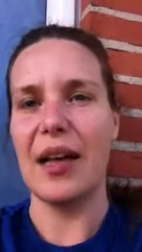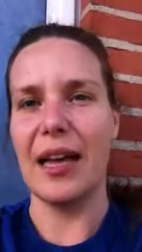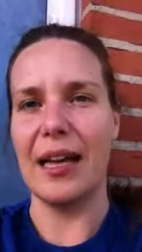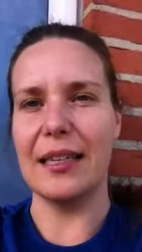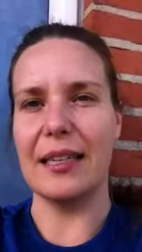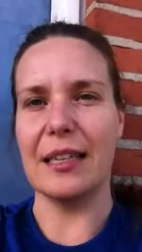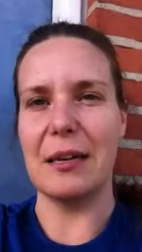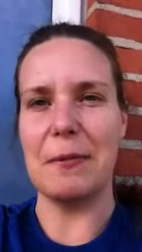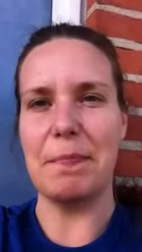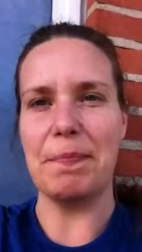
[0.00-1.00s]
and
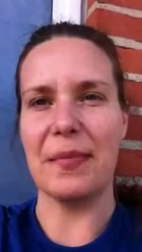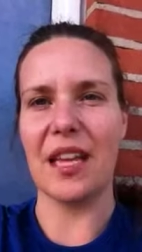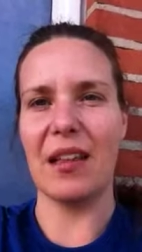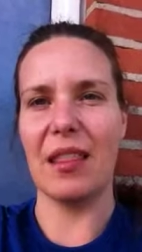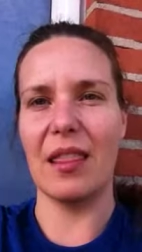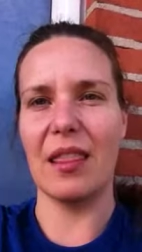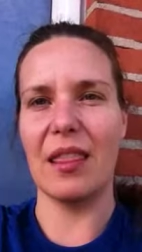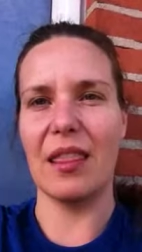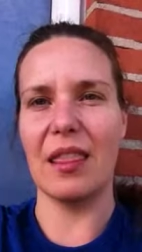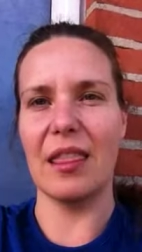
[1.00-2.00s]
um,
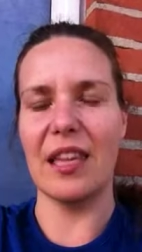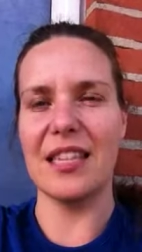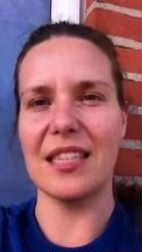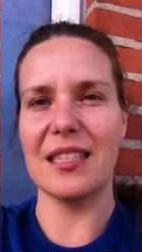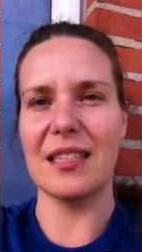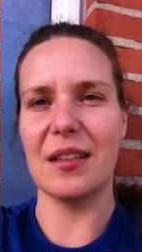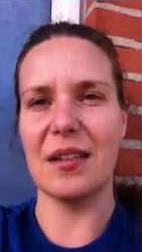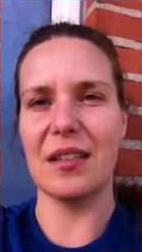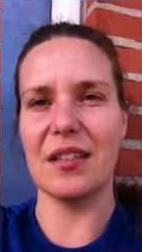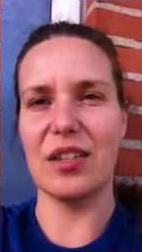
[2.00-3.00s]
this
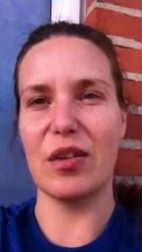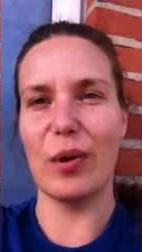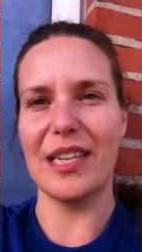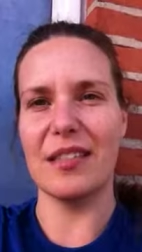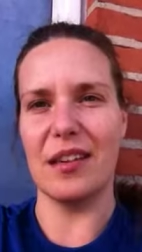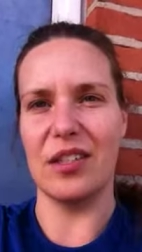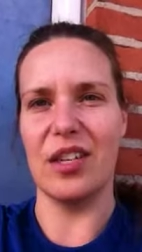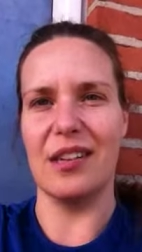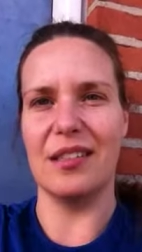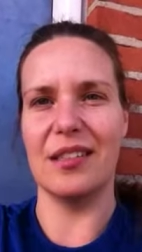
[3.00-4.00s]
Quick Start
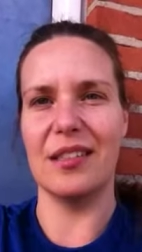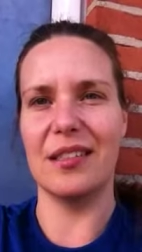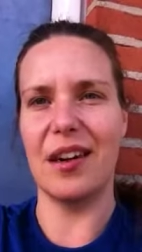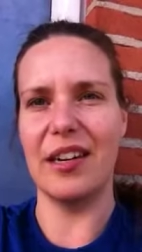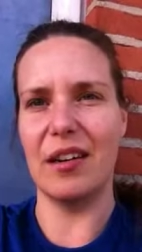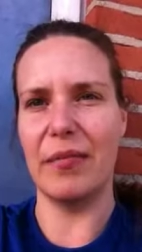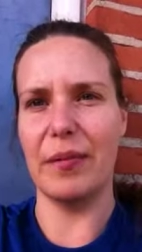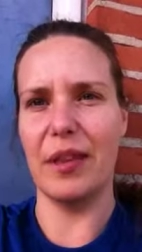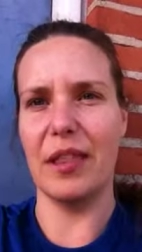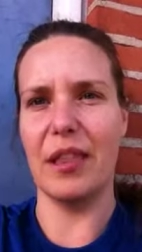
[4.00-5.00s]
Challenge started off
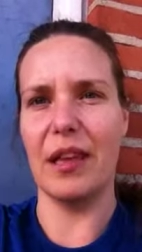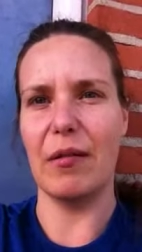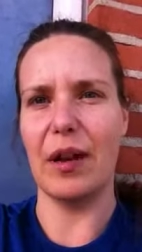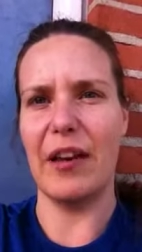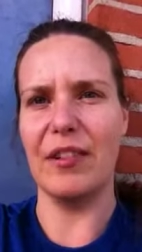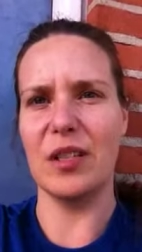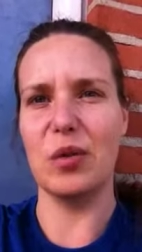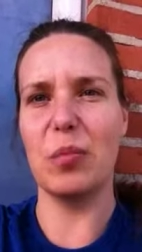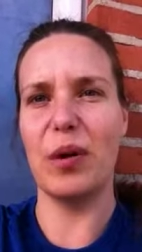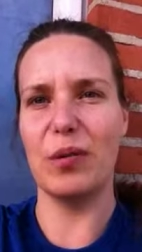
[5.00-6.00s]
with having
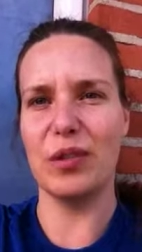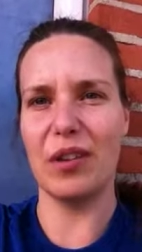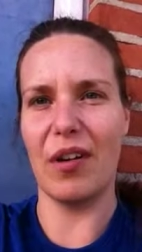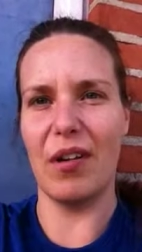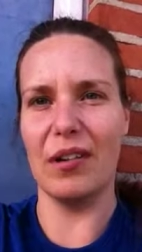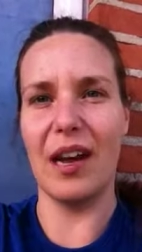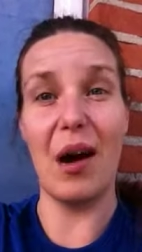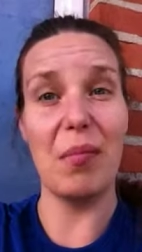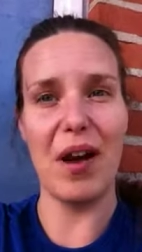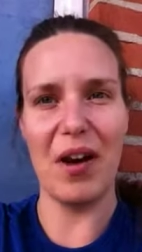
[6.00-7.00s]
to post on
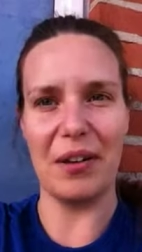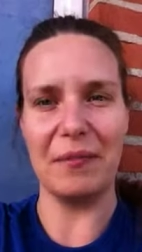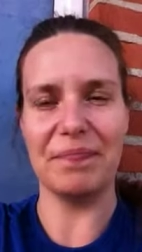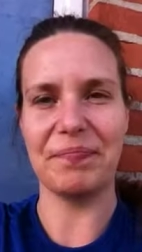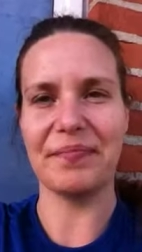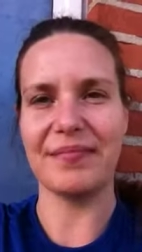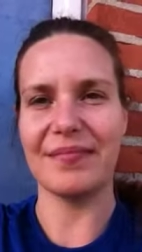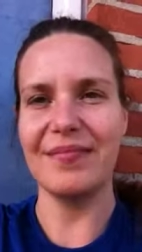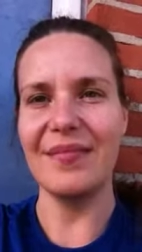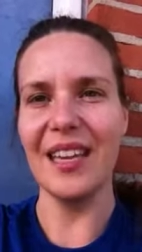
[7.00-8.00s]
our blog
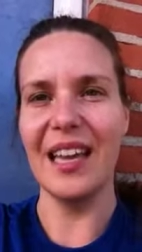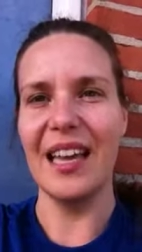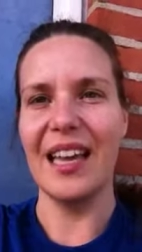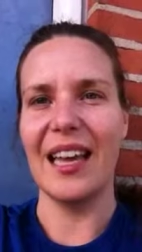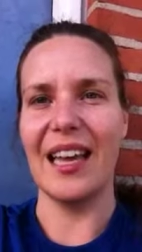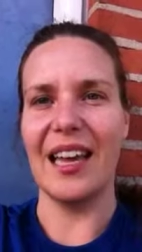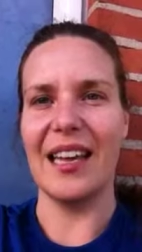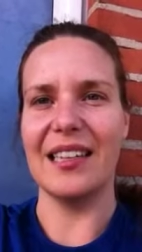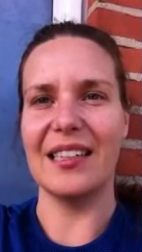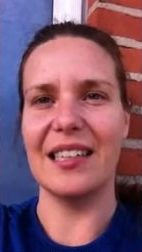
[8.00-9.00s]

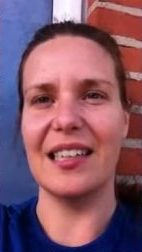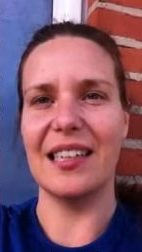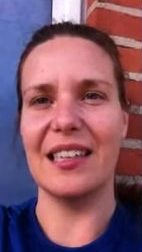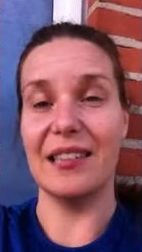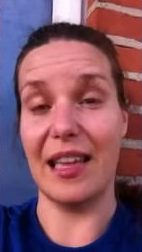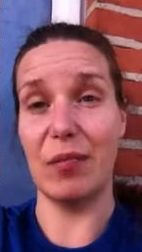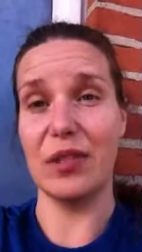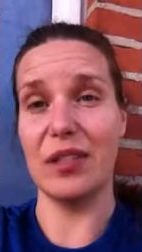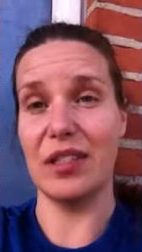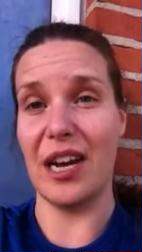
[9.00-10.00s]
and he that
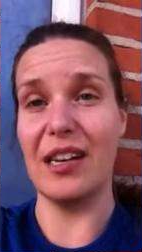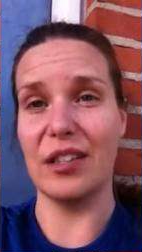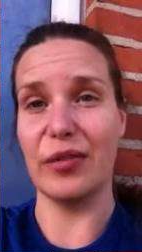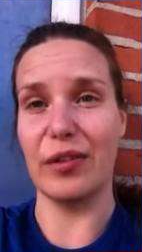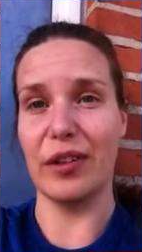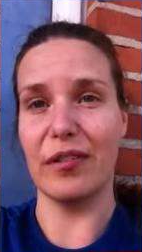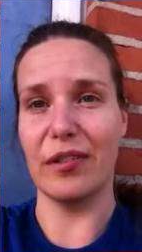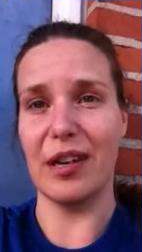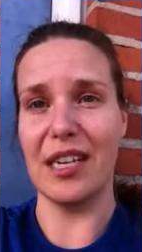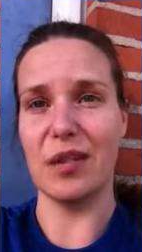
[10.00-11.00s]
was the challenge for
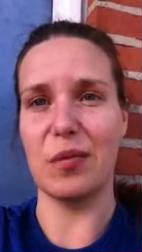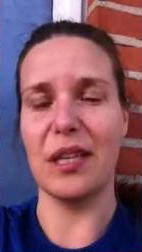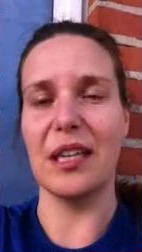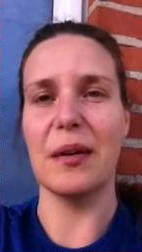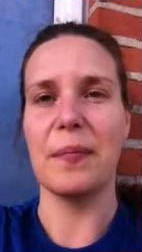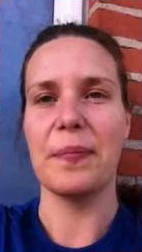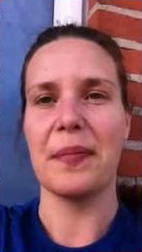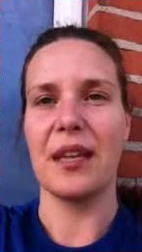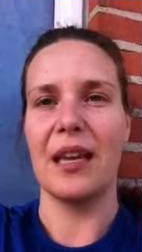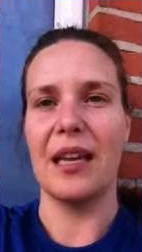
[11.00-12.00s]
for last week
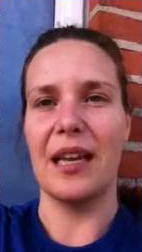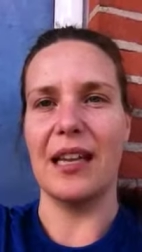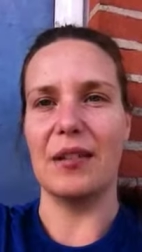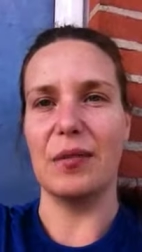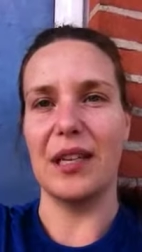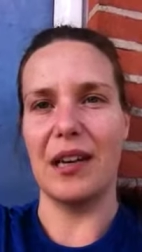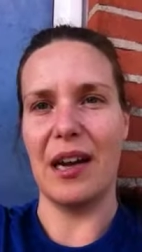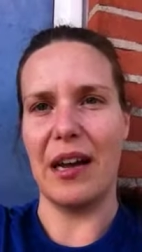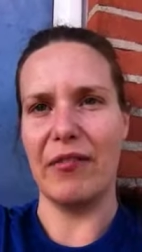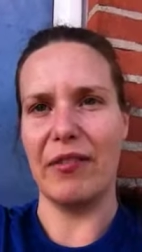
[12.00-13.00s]
and we
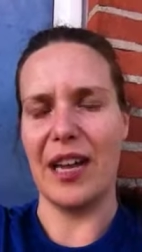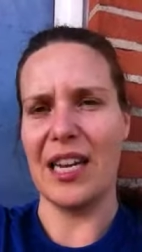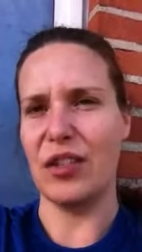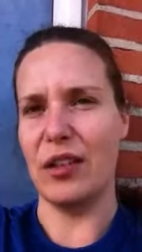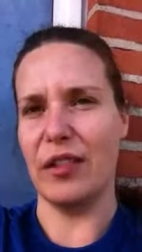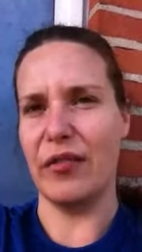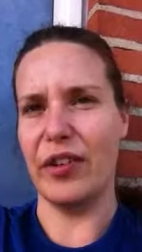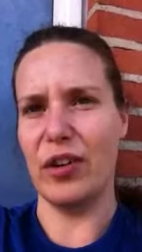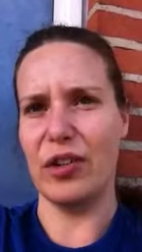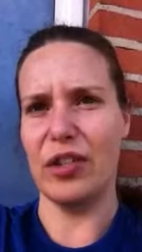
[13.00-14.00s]
are actually on the
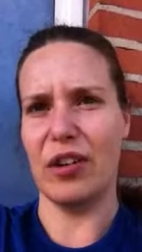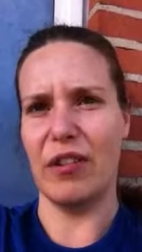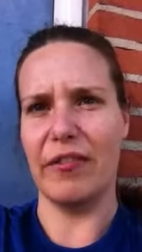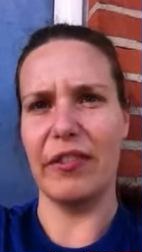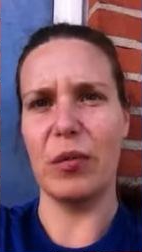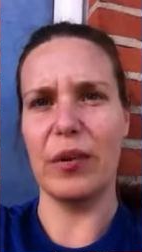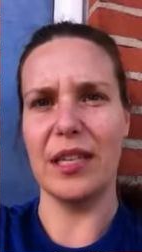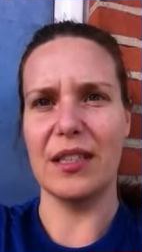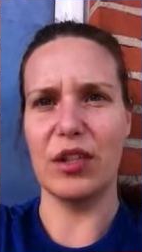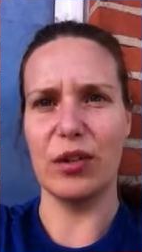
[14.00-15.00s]
verge of
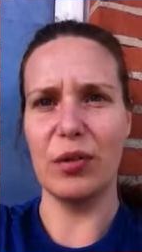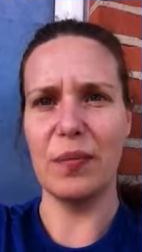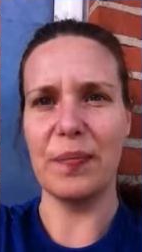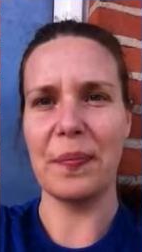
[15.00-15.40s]
week two